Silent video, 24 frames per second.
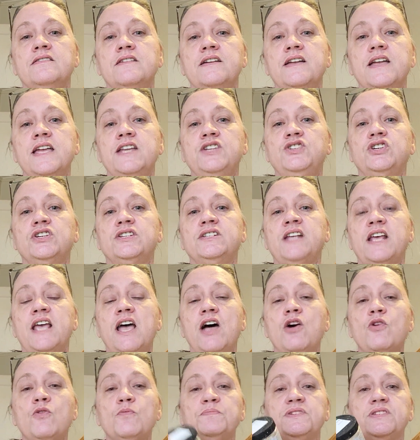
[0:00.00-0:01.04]
it just
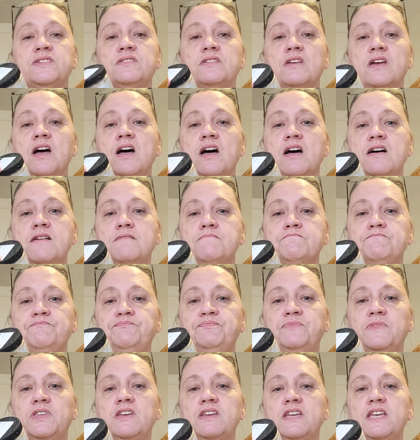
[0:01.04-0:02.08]
helps
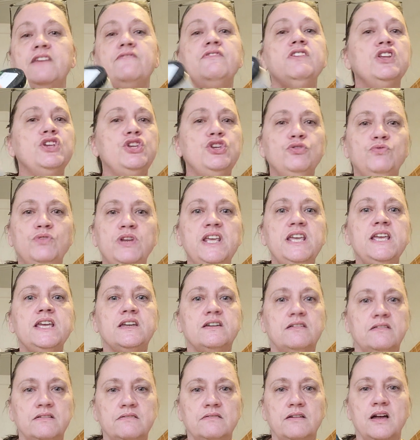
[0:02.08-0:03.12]
give it a
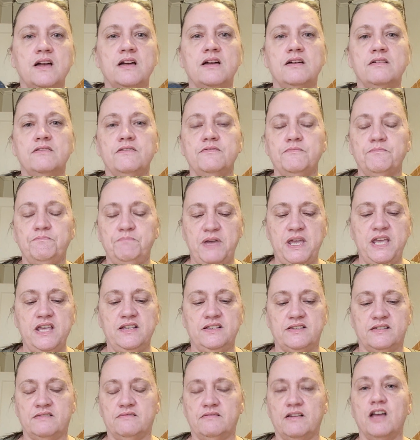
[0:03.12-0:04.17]
unique
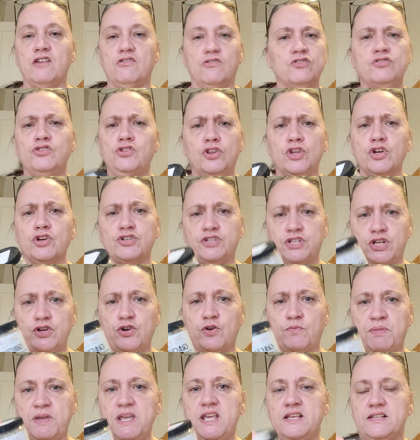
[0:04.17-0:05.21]
look to your
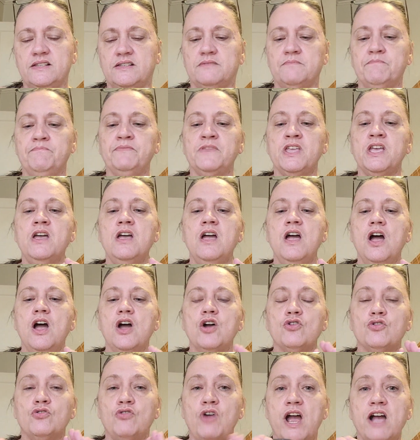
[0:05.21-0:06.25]
piece.
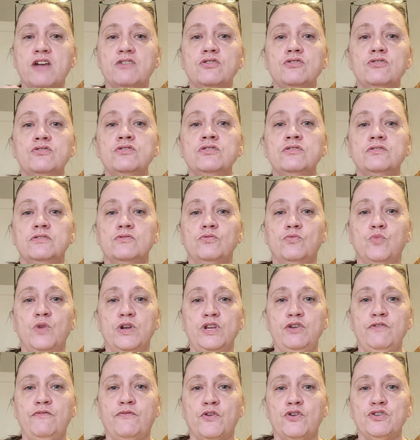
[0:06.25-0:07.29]
Crackle, when
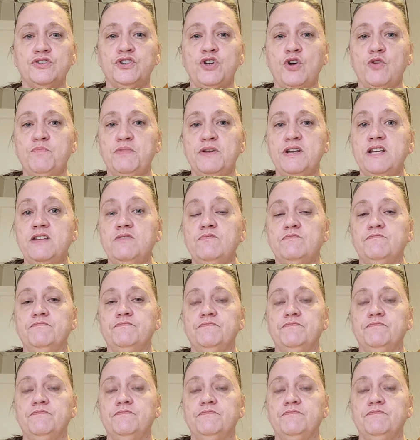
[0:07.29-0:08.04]
you first open it,